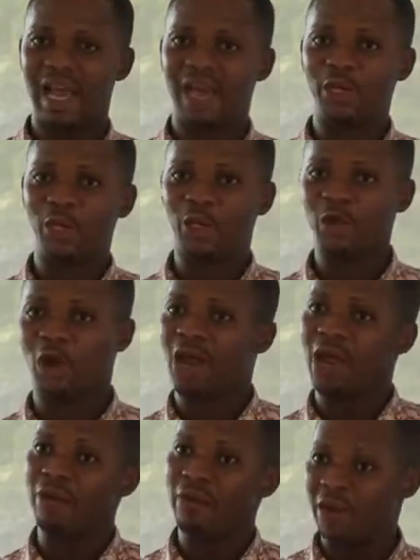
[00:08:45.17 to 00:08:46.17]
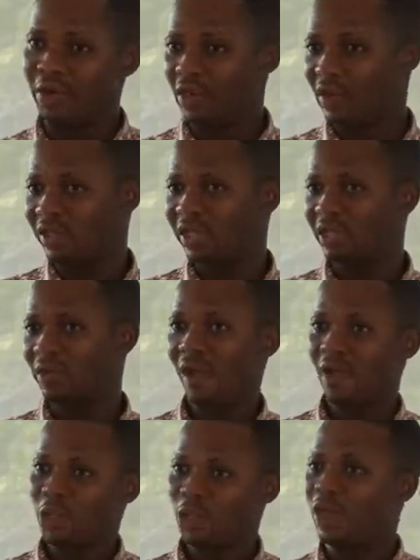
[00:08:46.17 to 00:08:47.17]
and you draw a radius
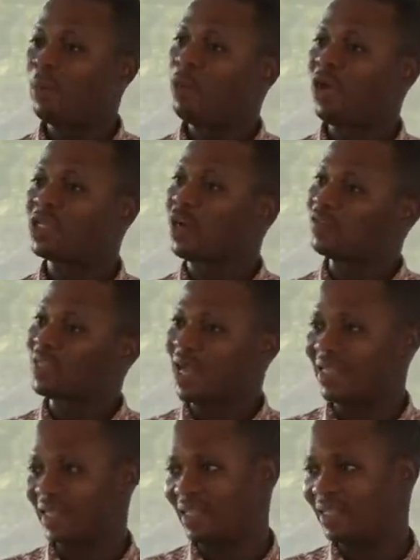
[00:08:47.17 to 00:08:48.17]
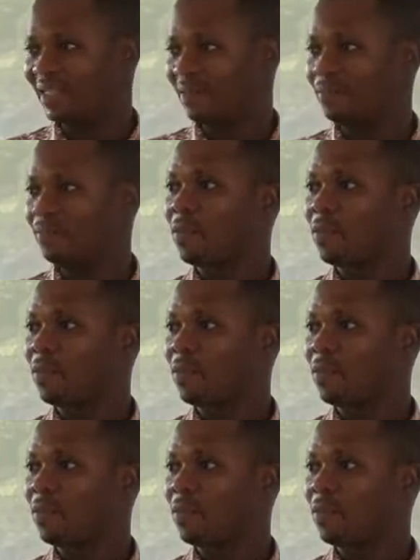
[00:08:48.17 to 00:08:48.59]
to the point of tangency,